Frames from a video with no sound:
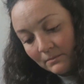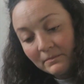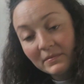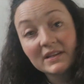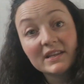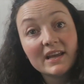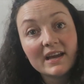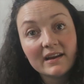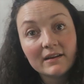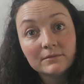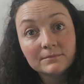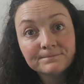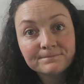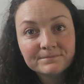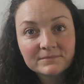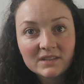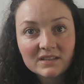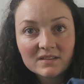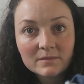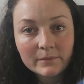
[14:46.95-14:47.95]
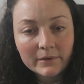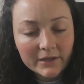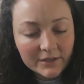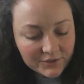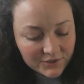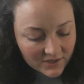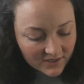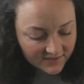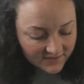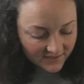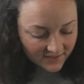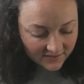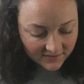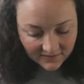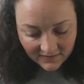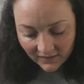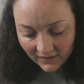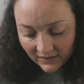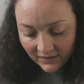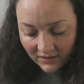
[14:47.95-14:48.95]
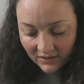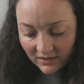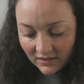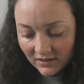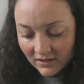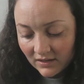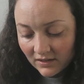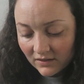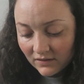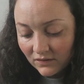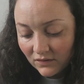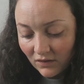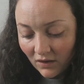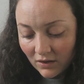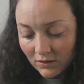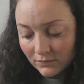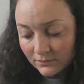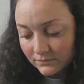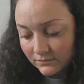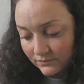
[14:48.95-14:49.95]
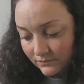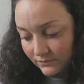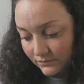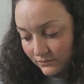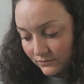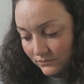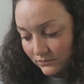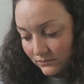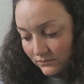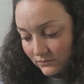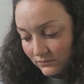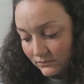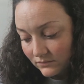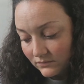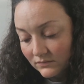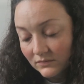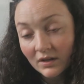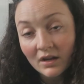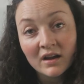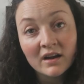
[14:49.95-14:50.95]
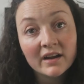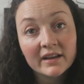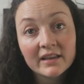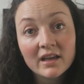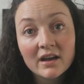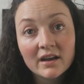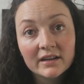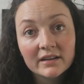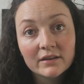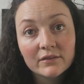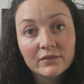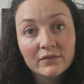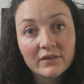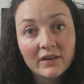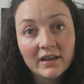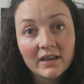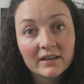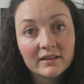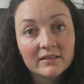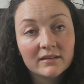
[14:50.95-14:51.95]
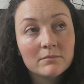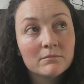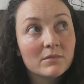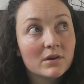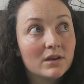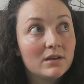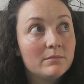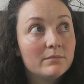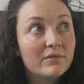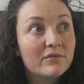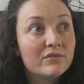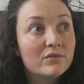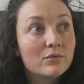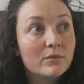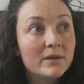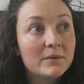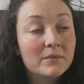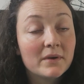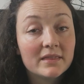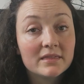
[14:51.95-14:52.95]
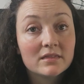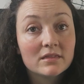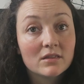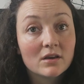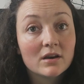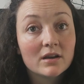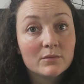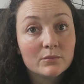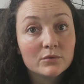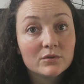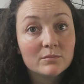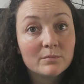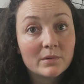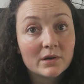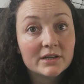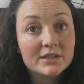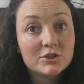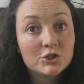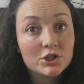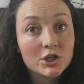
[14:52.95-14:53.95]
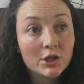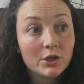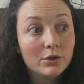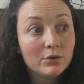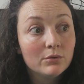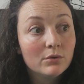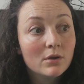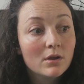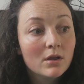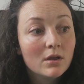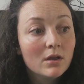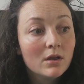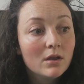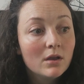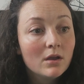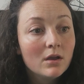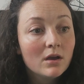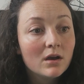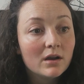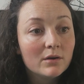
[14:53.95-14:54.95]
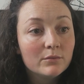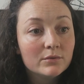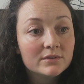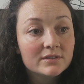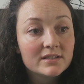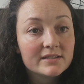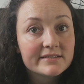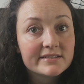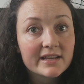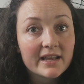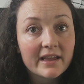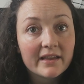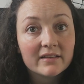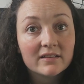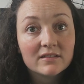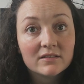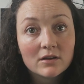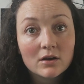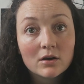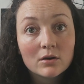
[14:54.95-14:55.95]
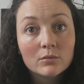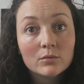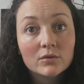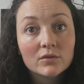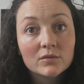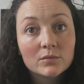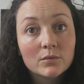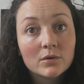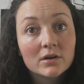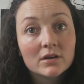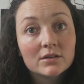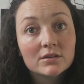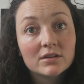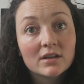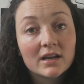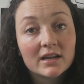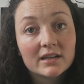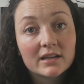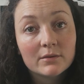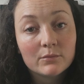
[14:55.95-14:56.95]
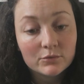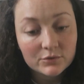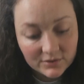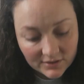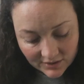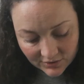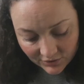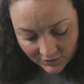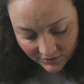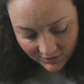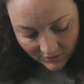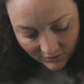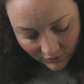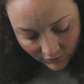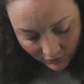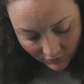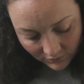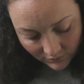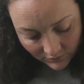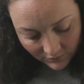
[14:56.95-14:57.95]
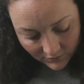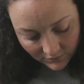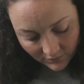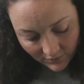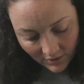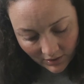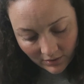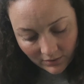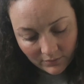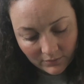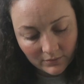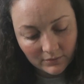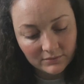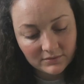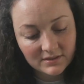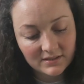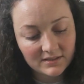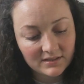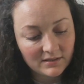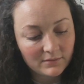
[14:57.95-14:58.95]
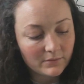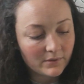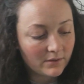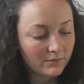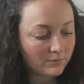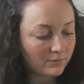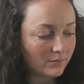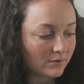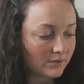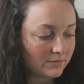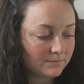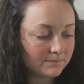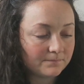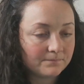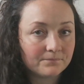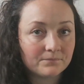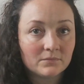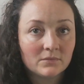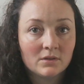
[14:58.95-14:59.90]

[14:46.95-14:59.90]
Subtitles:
But now, Spirit jerseys. So I kind of had in mind before we went that I would buy 2. I wanted to get a Star Wars one, and I wanted just a normal Walt Disney World one.